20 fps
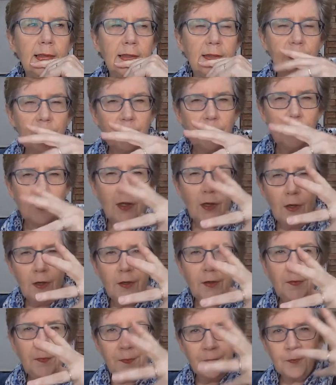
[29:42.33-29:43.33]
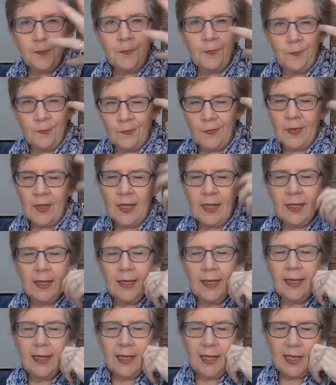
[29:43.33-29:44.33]
So
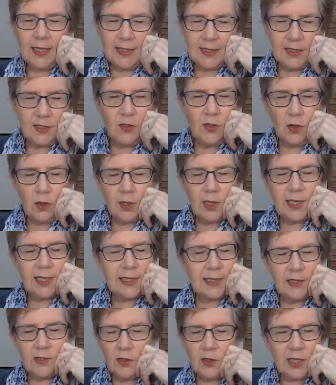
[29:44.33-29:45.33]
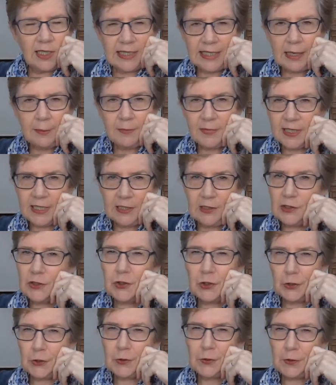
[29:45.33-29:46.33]
it's not a dumb thing
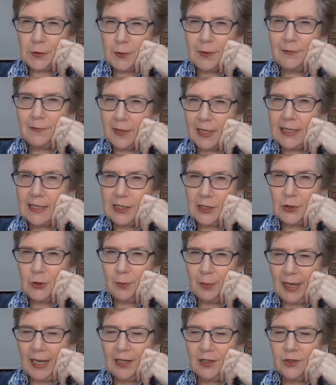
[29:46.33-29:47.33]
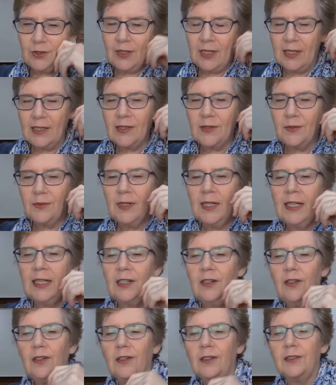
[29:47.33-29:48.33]
to do to invest in your pantry. It's
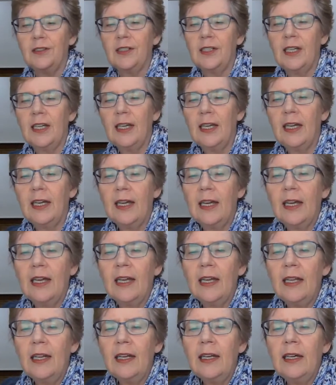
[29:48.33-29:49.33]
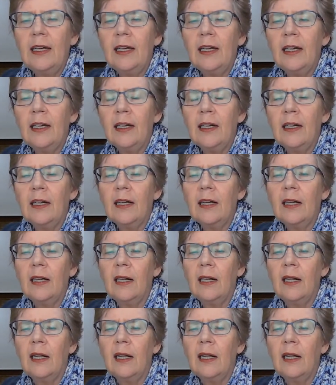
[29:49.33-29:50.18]
really not. Now,